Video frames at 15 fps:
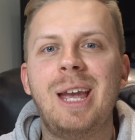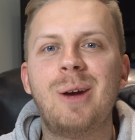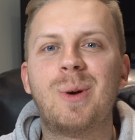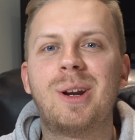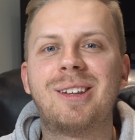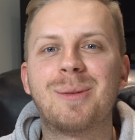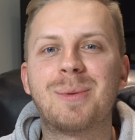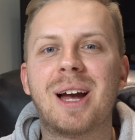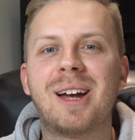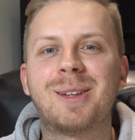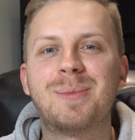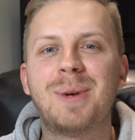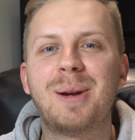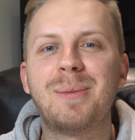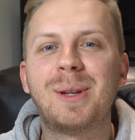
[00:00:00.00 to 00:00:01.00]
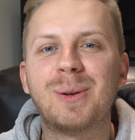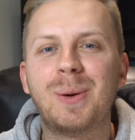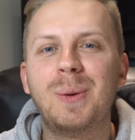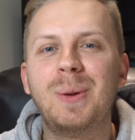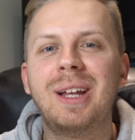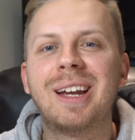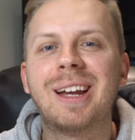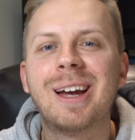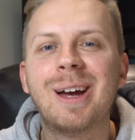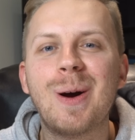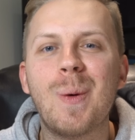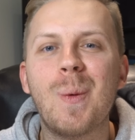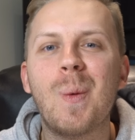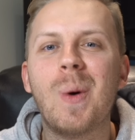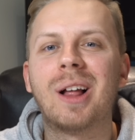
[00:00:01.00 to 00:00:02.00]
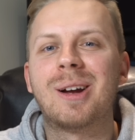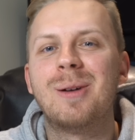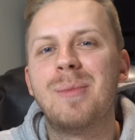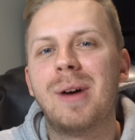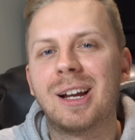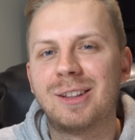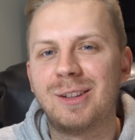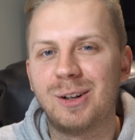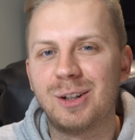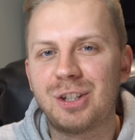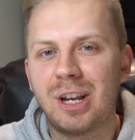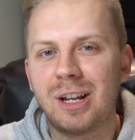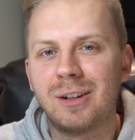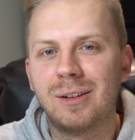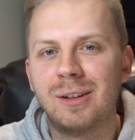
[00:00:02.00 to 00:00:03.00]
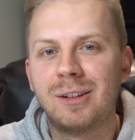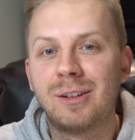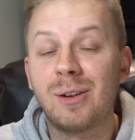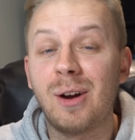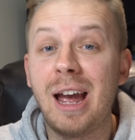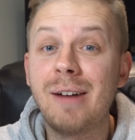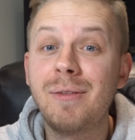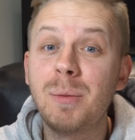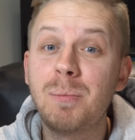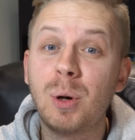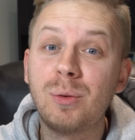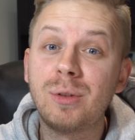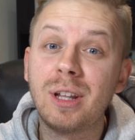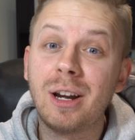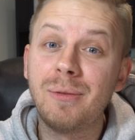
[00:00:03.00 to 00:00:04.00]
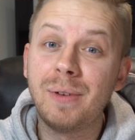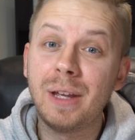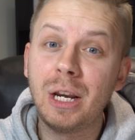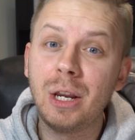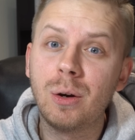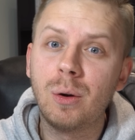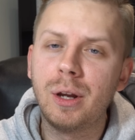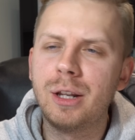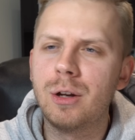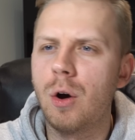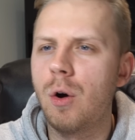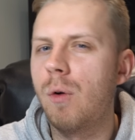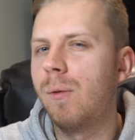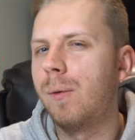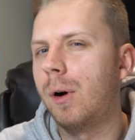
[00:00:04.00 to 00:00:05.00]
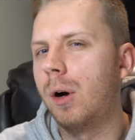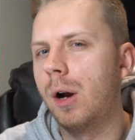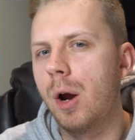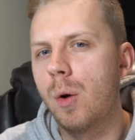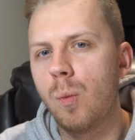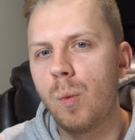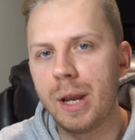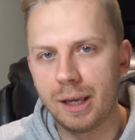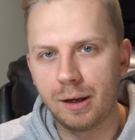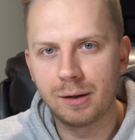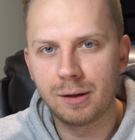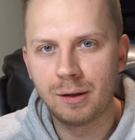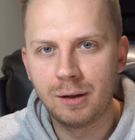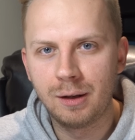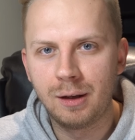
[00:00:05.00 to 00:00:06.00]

Hey, what is up guys? My name is Oleg. Welcome back to the channel. So I haven't posted a video in over a week.